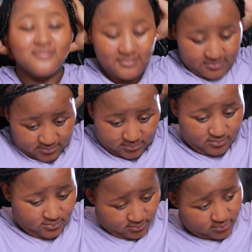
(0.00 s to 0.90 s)
the other
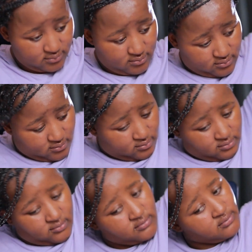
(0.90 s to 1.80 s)
curls.
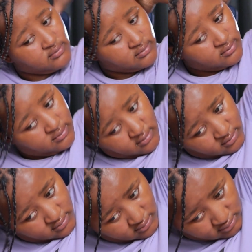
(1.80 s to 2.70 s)
As you can see, we are
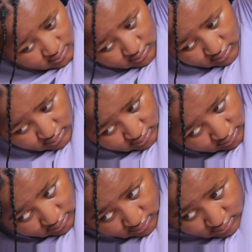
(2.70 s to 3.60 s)
done. I just want to show
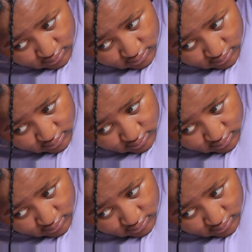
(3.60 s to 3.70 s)
you how the